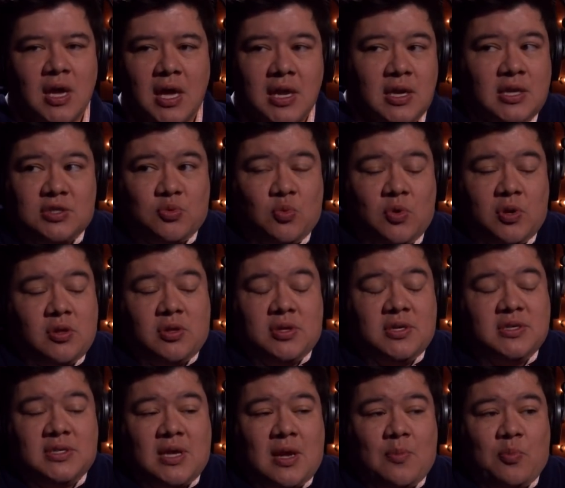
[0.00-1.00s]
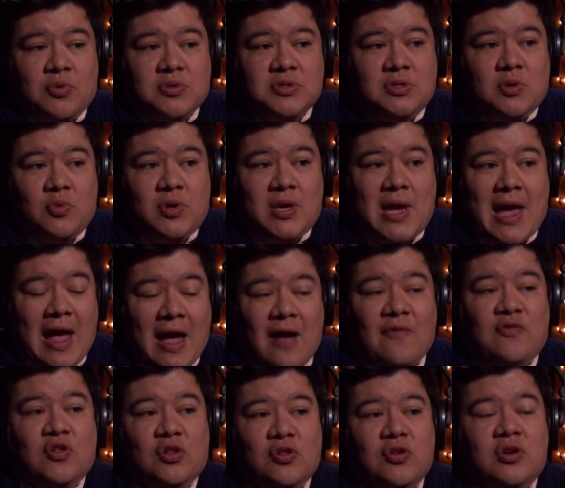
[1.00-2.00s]
And it's one of the examples that we have
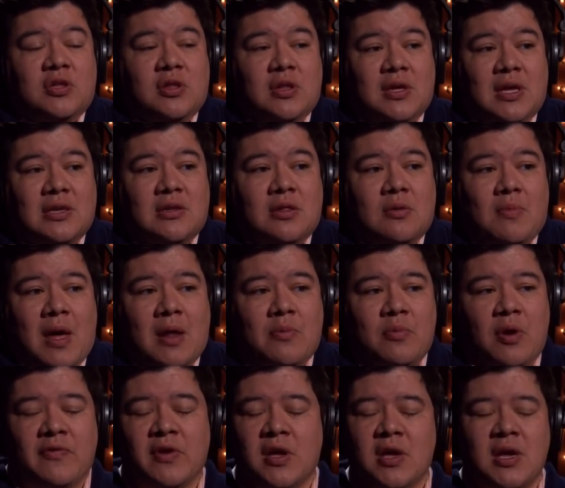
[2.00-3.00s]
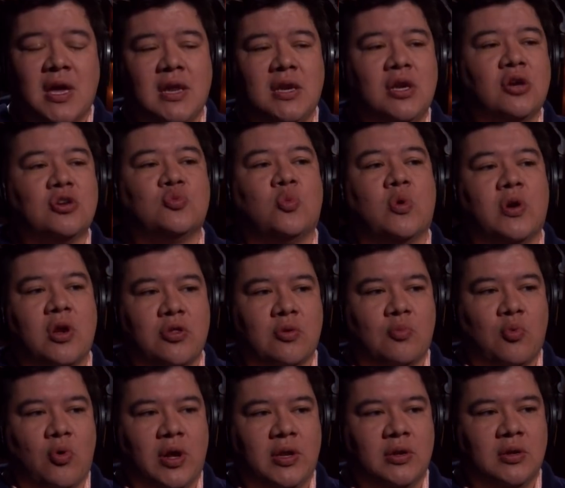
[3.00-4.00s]
to look to get to the bottom of. And here's one
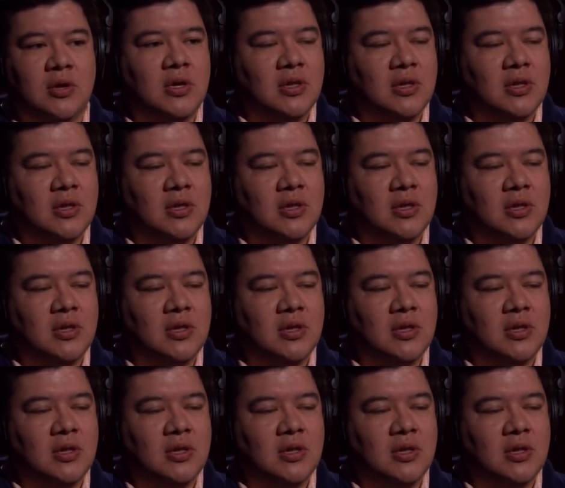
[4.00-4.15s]
other point.